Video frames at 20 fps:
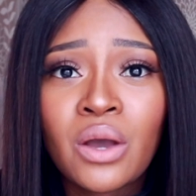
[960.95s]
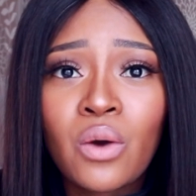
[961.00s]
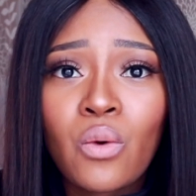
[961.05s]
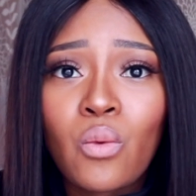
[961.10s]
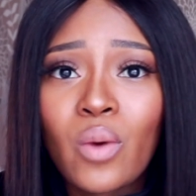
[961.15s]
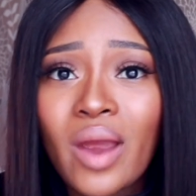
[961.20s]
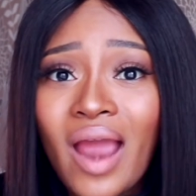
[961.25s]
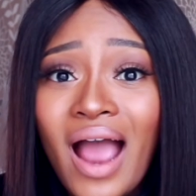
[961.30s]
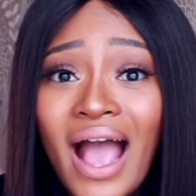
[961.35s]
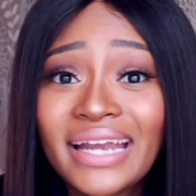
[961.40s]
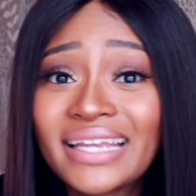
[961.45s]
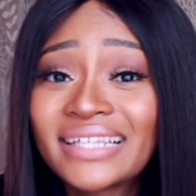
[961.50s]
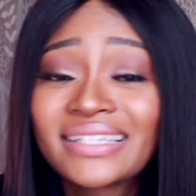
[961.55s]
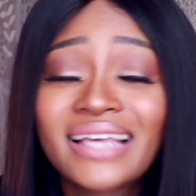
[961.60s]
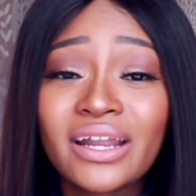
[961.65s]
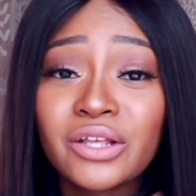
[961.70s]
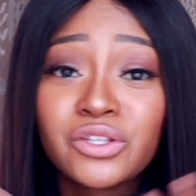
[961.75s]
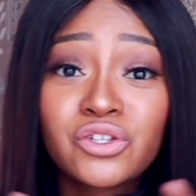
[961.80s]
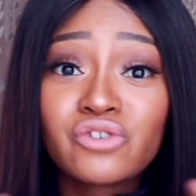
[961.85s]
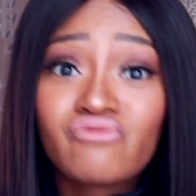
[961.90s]
where I
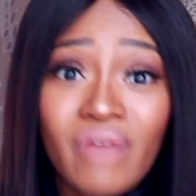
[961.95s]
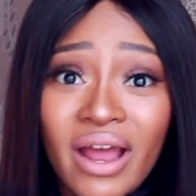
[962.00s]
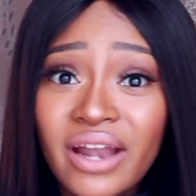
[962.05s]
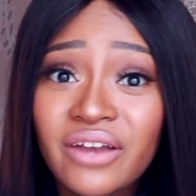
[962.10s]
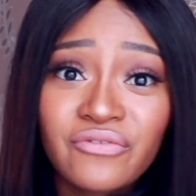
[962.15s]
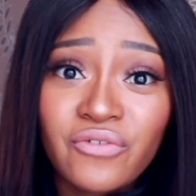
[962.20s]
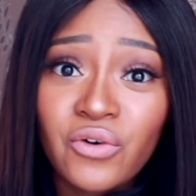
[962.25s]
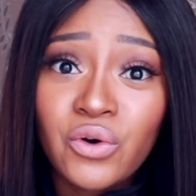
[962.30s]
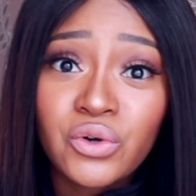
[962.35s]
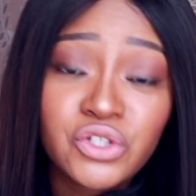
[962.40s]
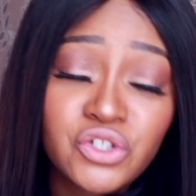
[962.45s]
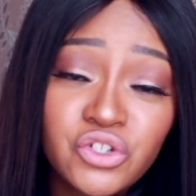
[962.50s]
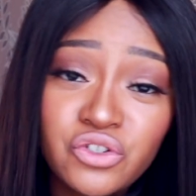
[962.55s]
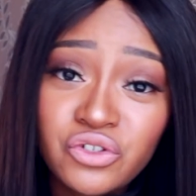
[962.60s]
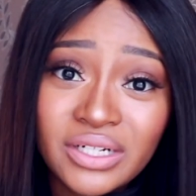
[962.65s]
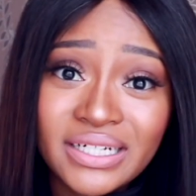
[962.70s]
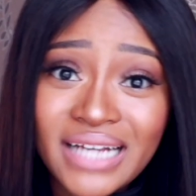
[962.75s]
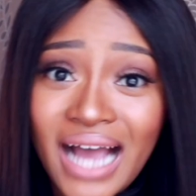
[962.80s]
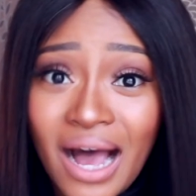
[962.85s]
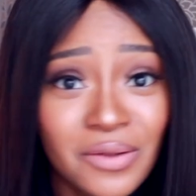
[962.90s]
decided to run for
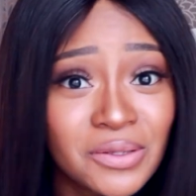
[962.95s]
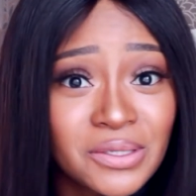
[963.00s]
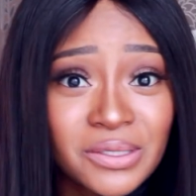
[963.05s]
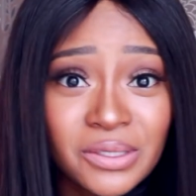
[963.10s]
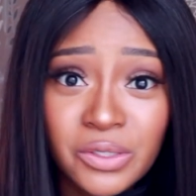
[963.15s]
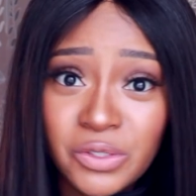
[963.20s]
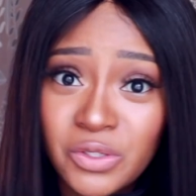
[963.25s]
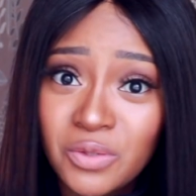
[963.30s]
student council